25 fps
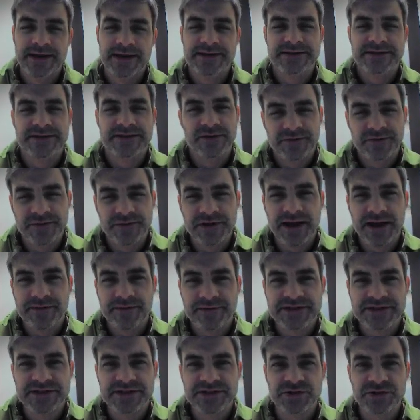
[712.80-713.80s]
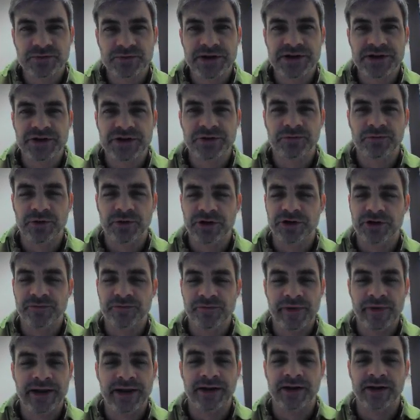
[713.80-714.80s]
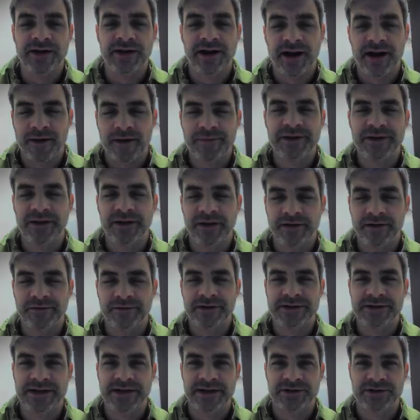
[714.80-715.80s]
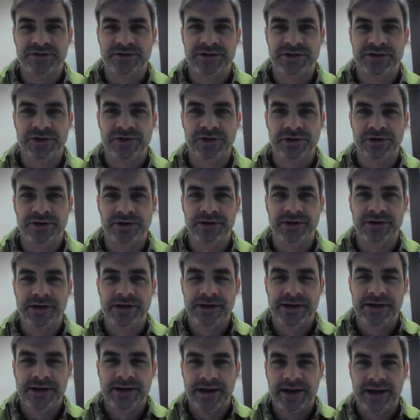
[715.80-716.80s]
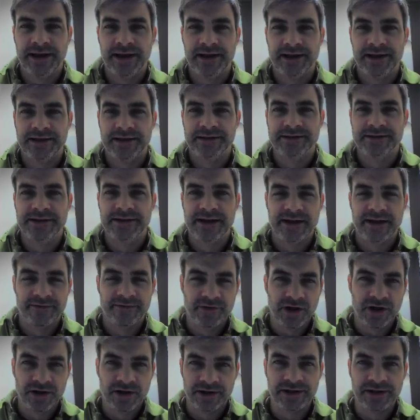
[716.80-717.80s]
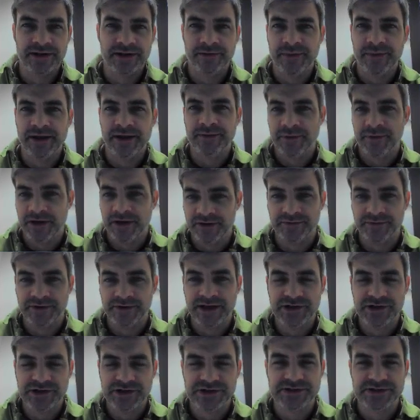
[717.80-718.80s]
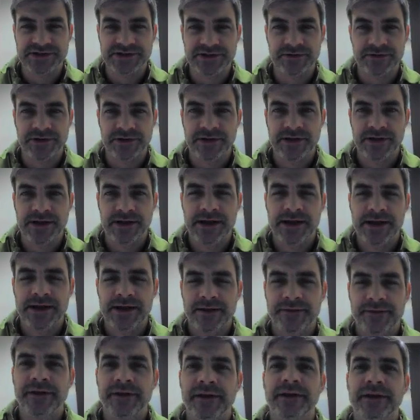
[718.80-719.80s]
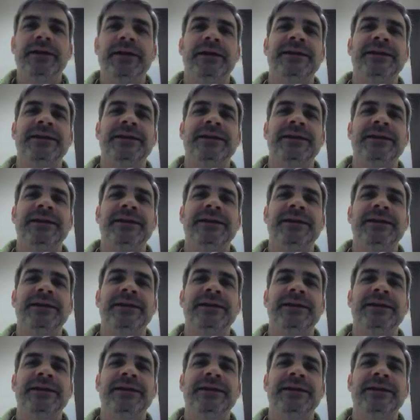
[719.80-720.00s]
So if you have a situation where you made a copy of a tax return and have gone in and made modifications to it, then